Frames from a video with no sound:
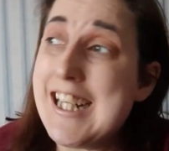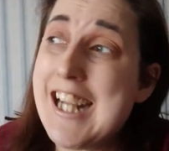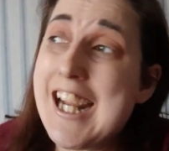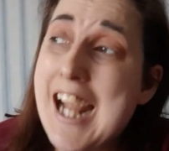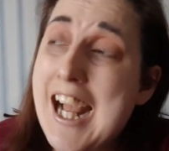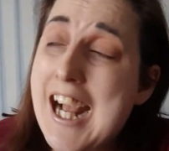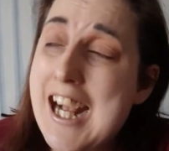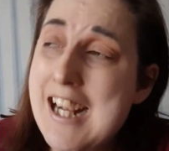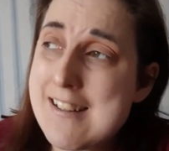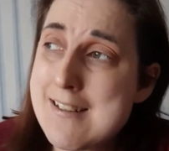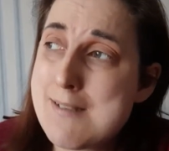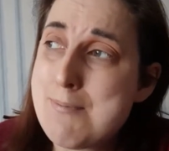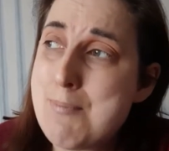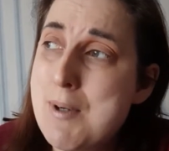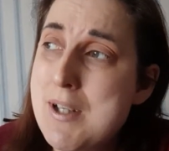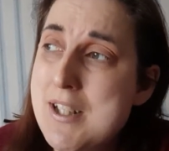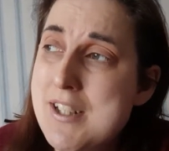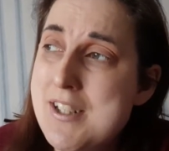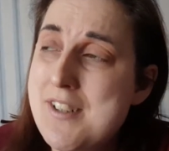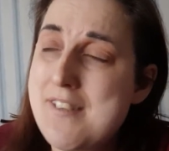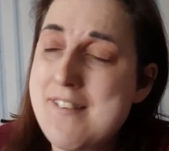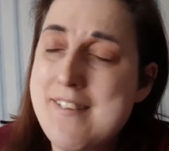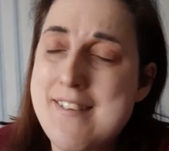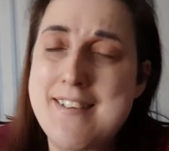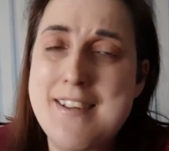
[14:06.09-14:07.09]
It has
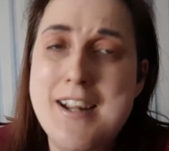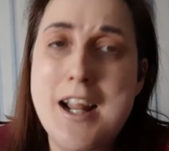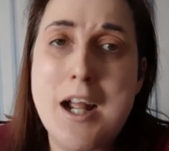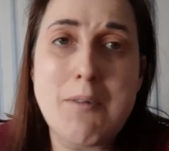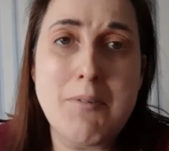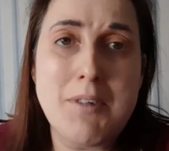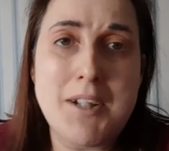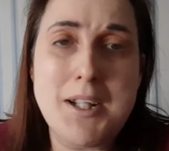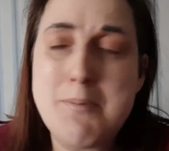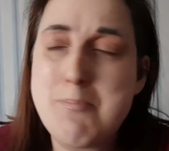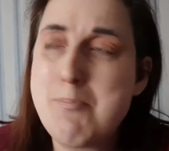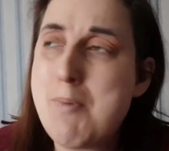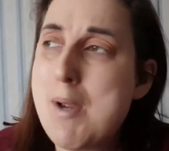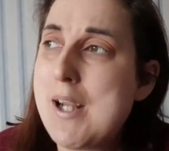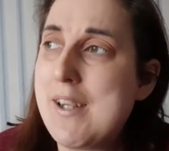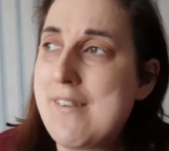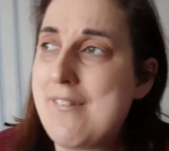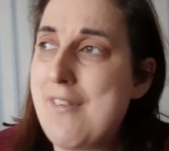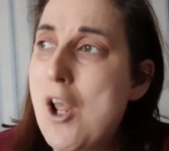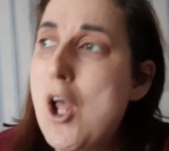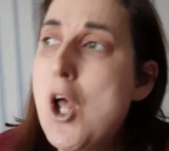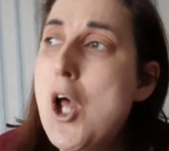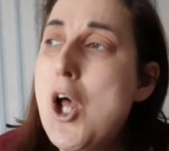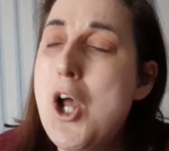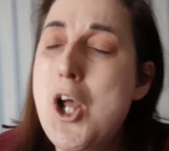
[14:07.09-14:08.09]
been snowing a bit
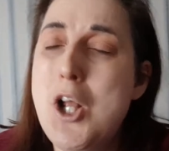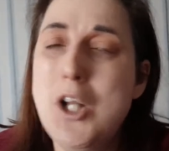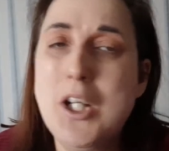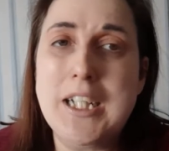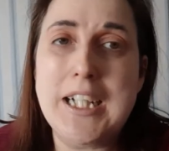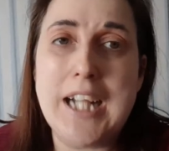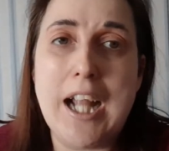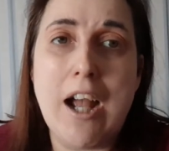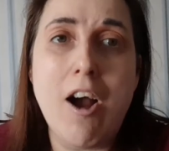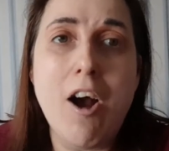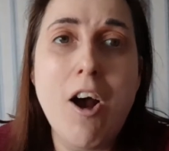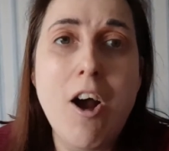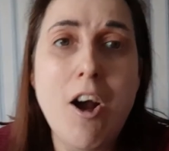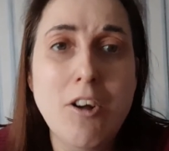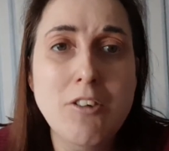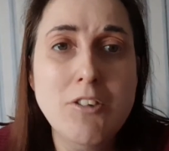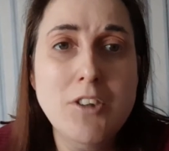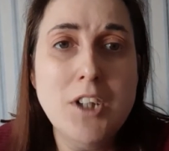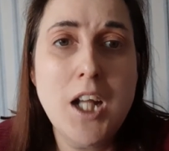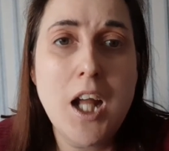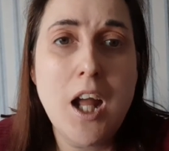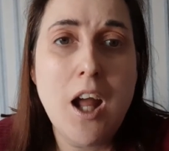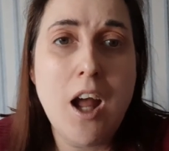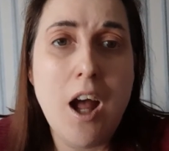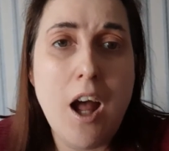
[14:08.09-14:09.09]
earlier.
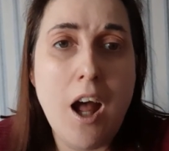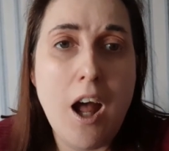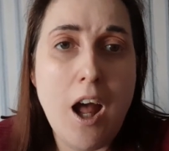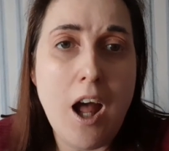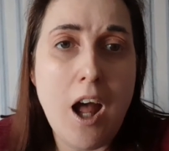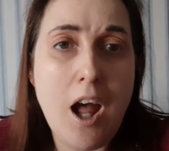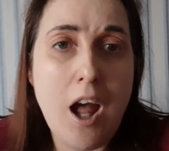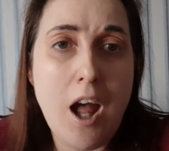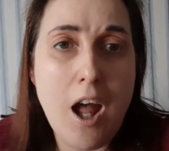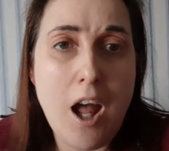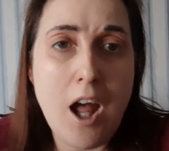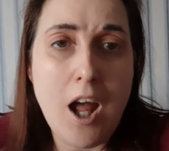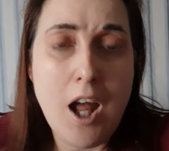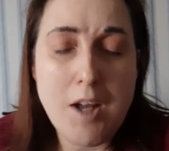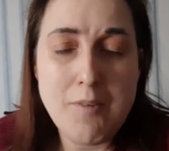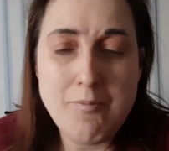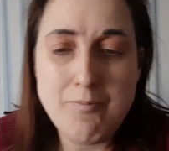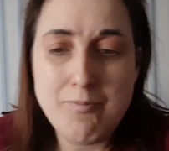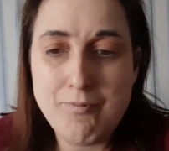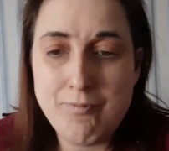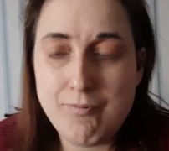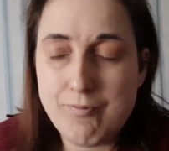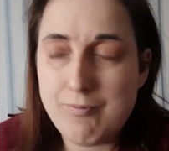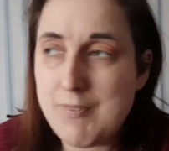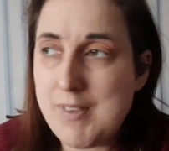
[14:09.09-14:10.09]
Um,
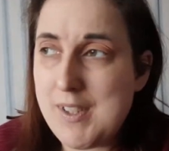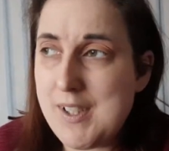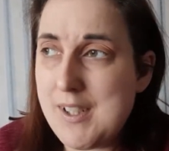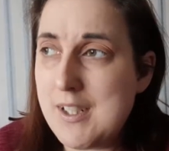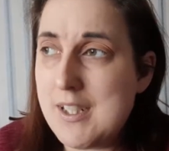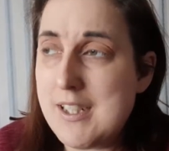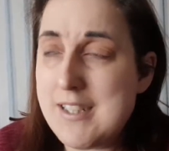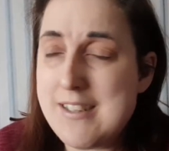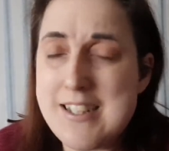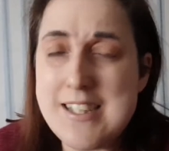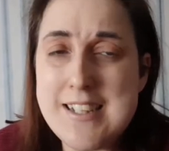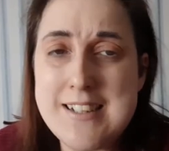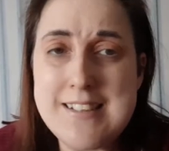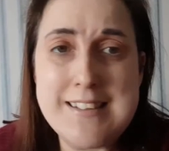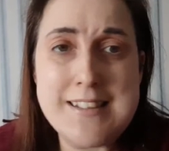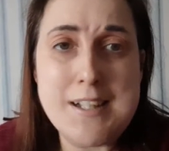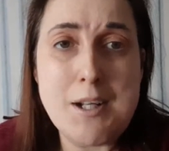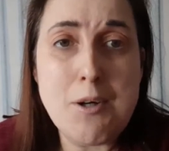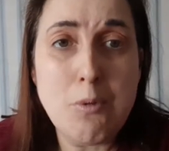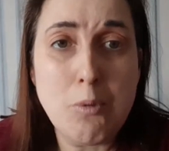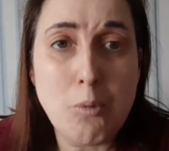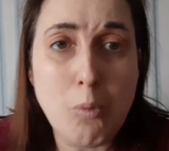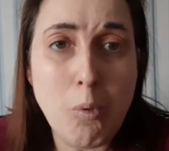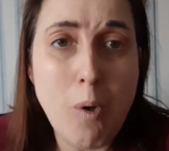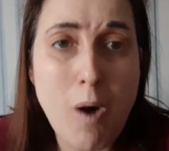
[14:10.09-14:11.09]
it is
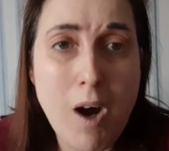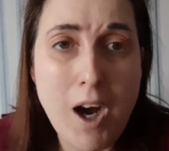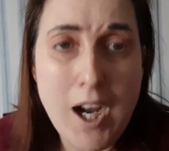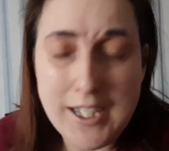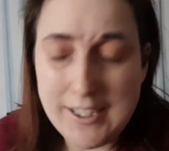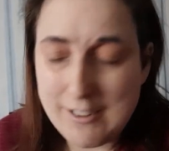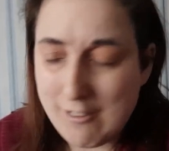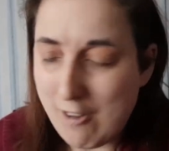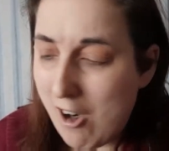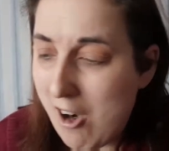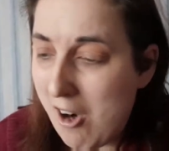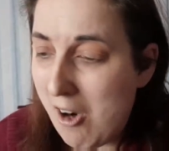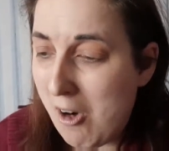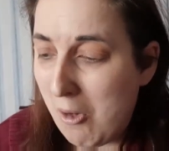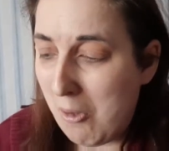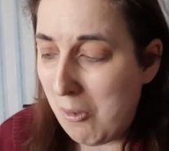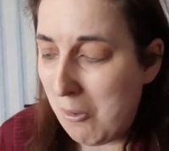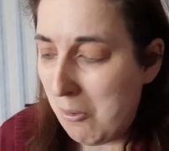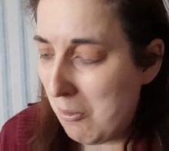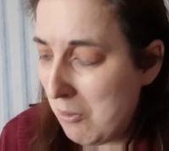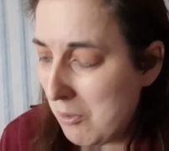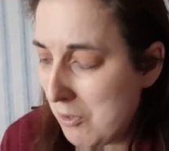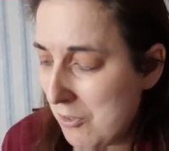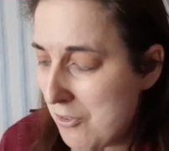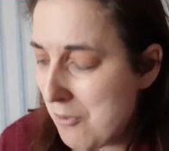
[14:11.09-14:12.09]
still quite
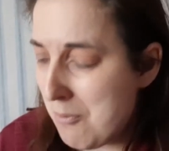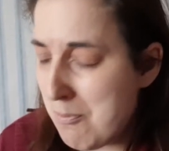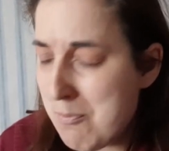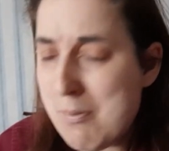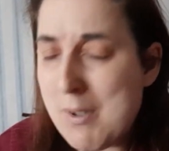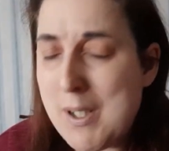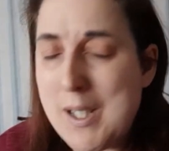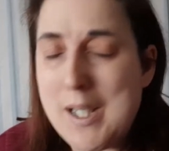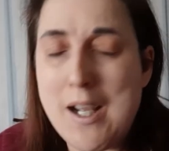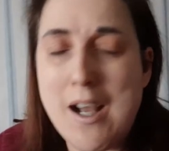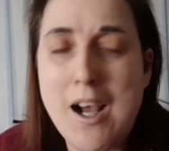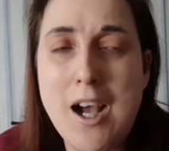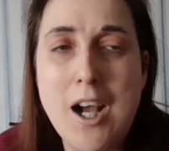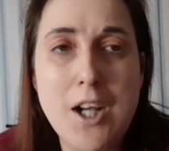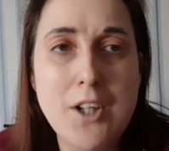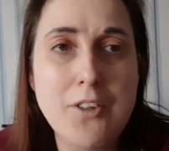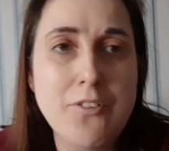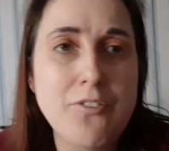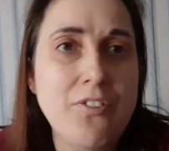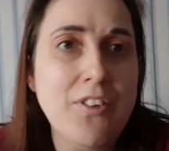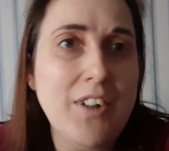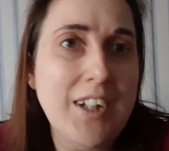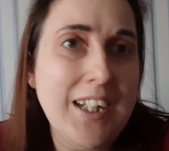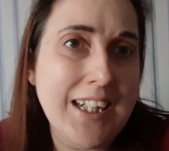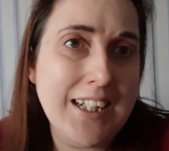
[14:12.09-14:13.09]
cold, but
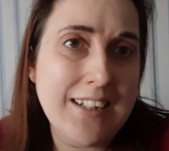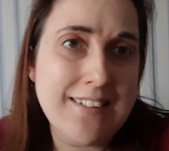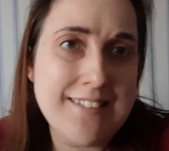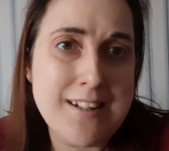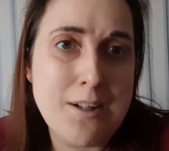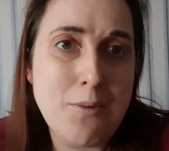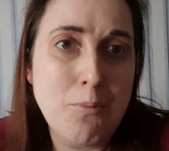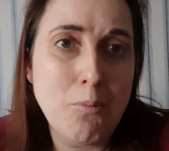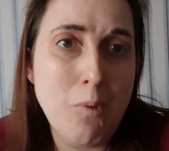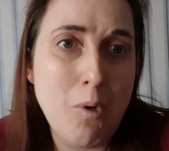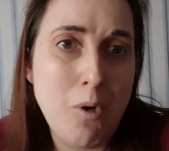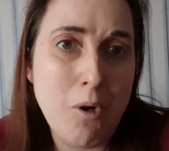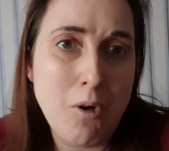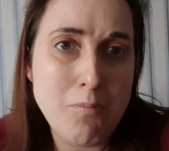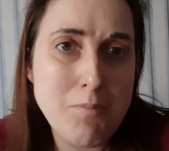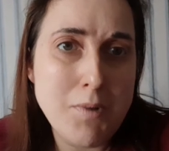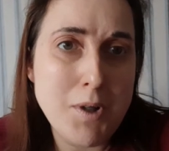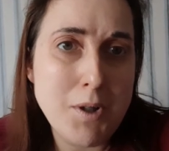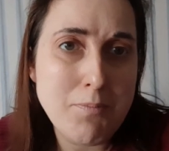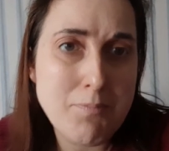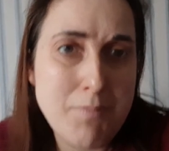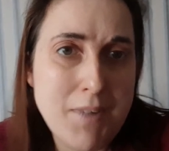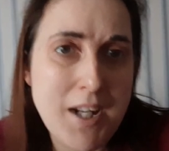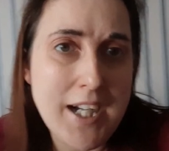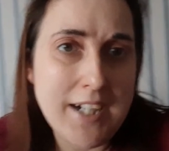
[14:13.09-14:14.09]
hopefully it'll warm
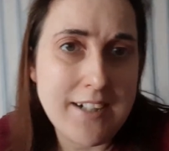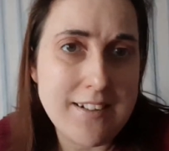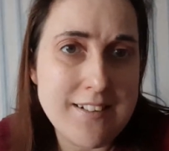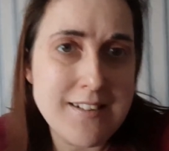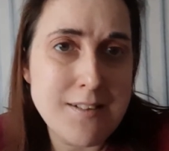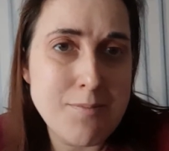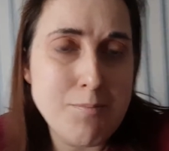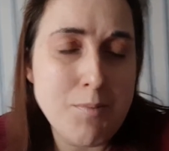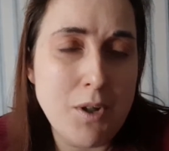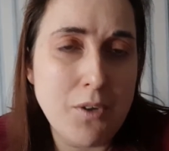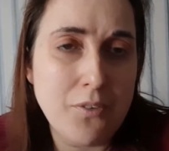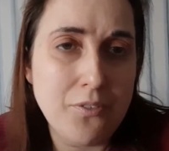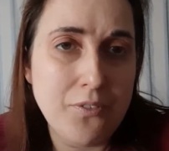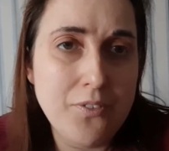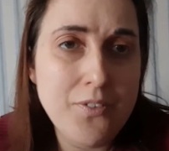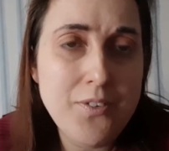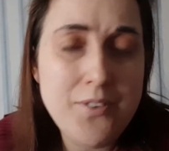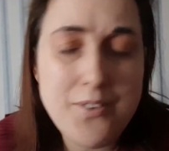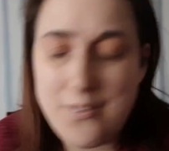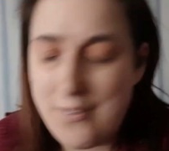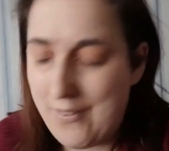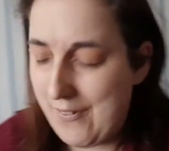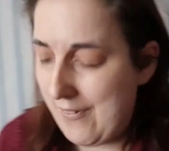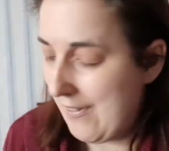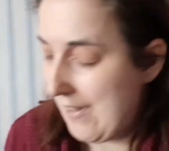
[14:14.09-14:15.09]
up next
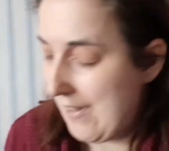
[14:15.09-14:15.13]
month.